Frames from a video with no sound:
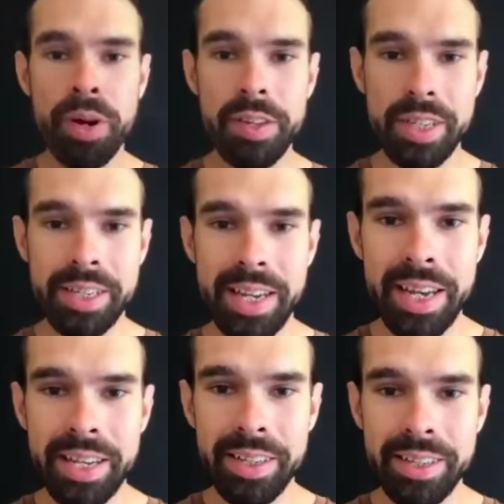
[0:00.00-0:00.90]
is
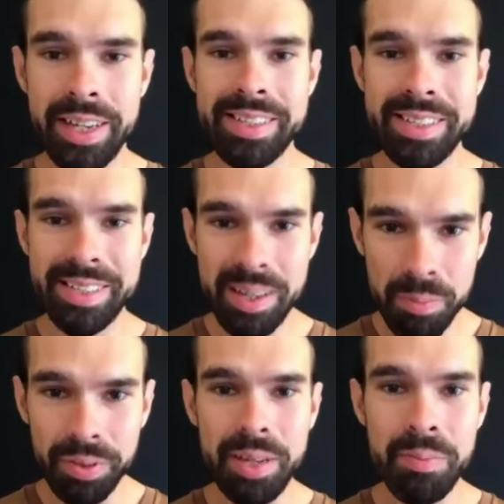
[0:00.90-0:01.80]
contained in
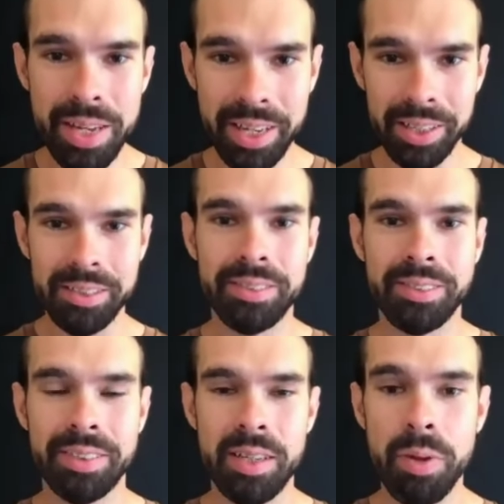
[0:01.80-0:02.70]
simply being,
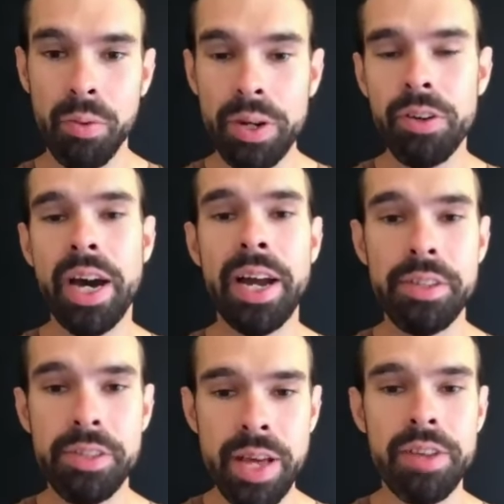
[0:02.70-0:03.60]
but we don't know how to
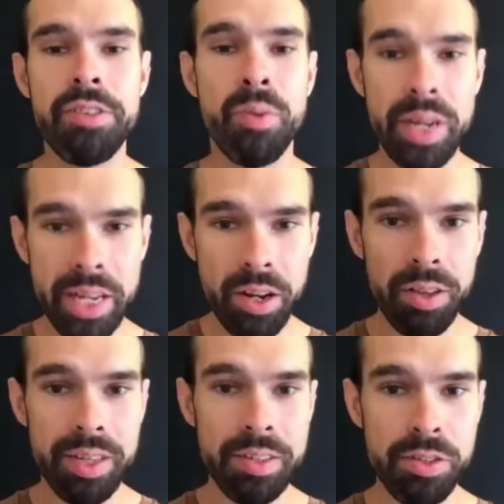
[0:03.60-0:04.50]
do that. So we need all
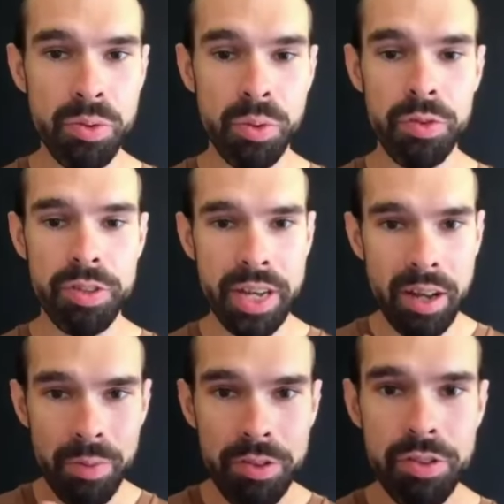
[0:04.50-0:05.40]
these tools to
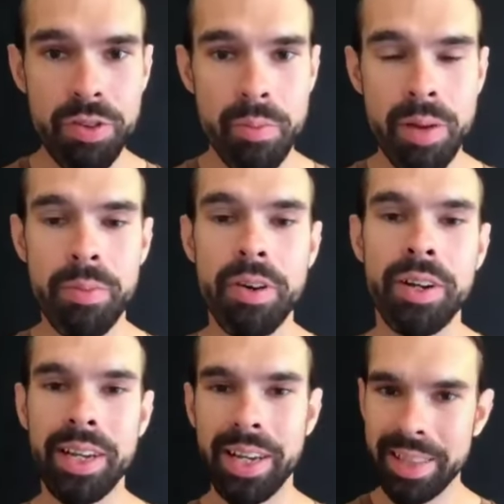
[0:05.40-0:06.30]
help us to remember.
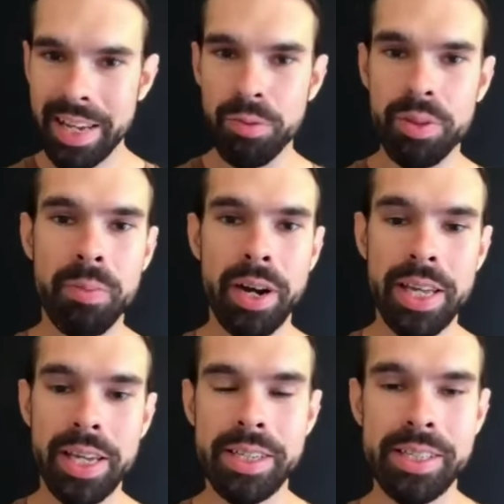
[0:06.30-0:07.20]
And that's what the
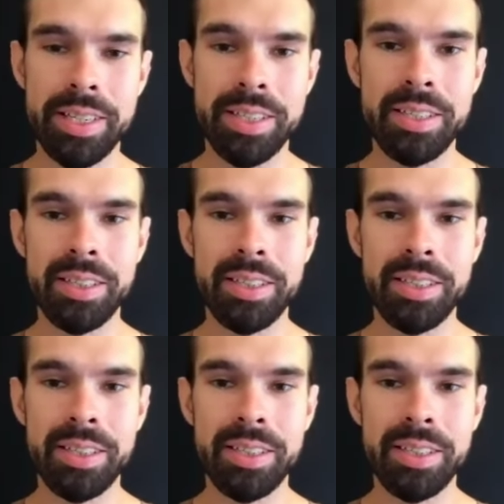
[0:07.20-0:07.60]
body keys is.